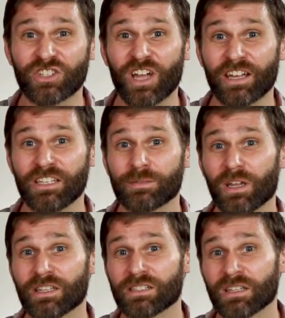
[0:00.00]
in Chinese
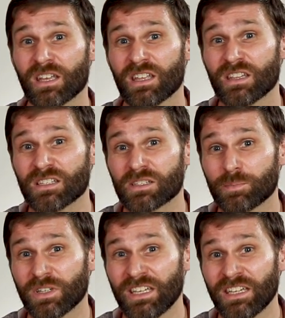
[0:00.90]
medicine the
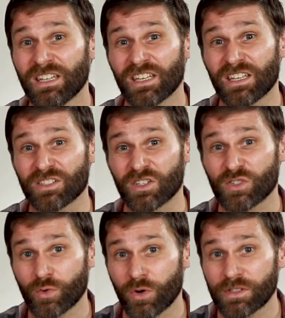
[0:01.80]
spleen is the
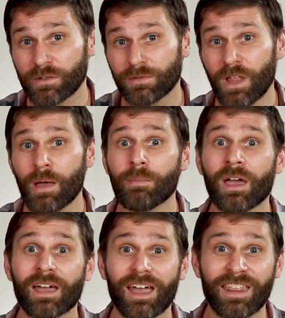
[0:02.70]
source of phlegm,
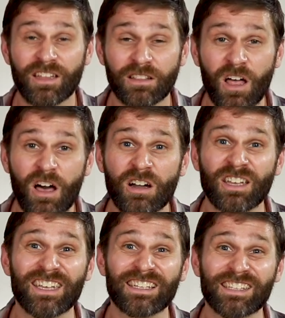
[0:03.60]
and the
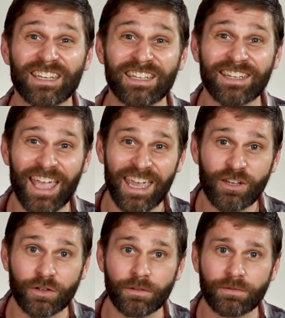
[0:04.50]
lung is the
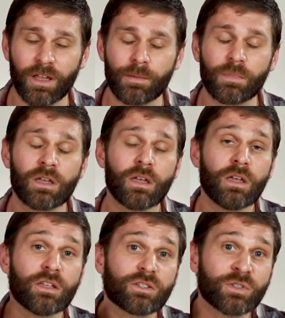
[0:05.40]
container of phlegm.
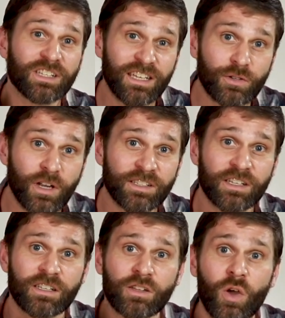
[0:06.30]
So it's
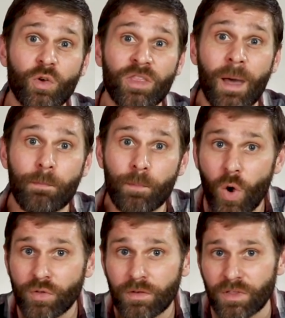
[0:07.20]
interesting to note that
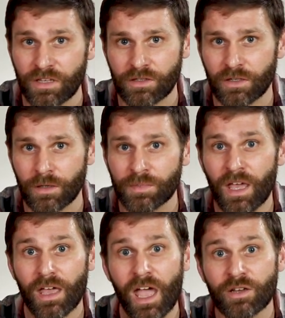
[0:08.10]
both of these herbs
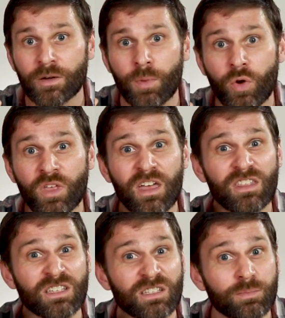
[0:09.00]
enter both
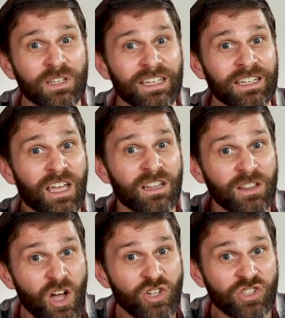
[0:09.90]
the spleen and
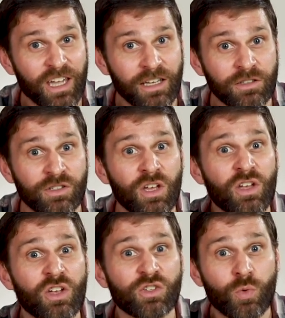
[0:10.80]
lung channels,
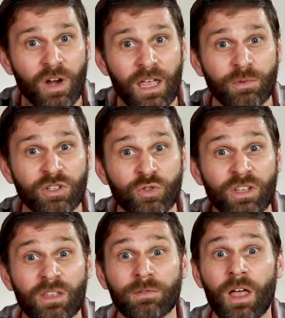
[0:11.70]
so we're able to
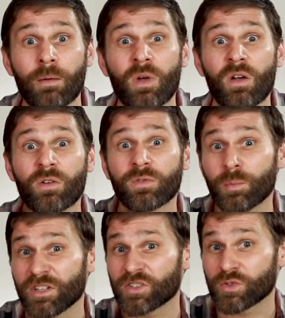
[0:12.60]
treat the phlegm
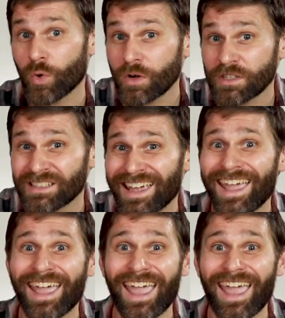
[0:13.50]
from its source